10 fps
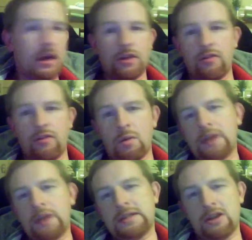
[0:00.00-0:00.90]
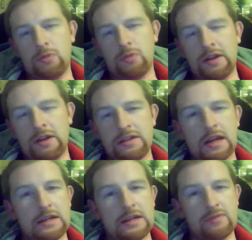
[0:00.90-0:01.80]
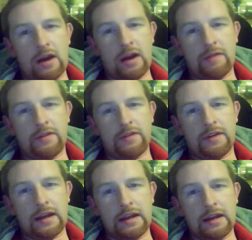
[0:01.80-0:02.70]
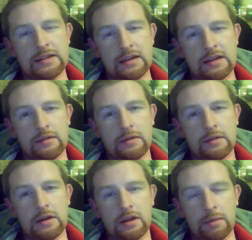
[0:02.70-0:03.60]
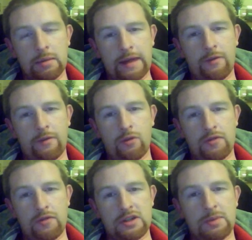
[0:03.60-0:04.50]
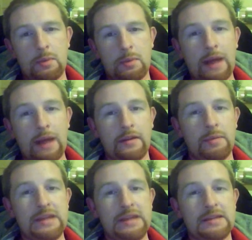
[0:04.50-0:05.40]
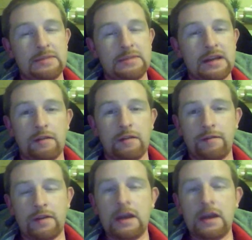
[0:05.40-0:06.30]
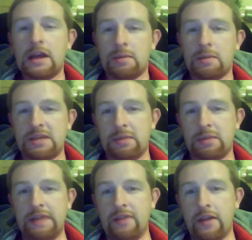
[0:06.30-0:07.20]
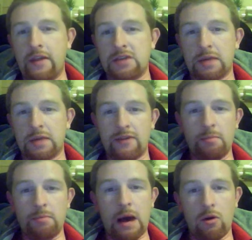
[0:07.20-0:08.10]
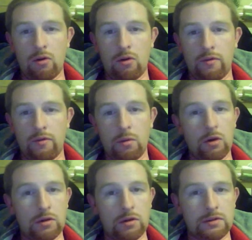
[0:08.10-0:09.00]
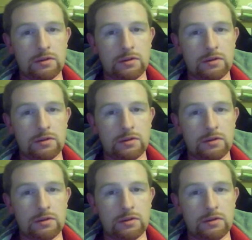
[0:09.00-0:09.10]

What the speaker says: During the wedding ceremony, the Slayers arrive to take Lissa to the Black Fortress to be wed to the Beast himself, the Beast believing that this will give him power over the world.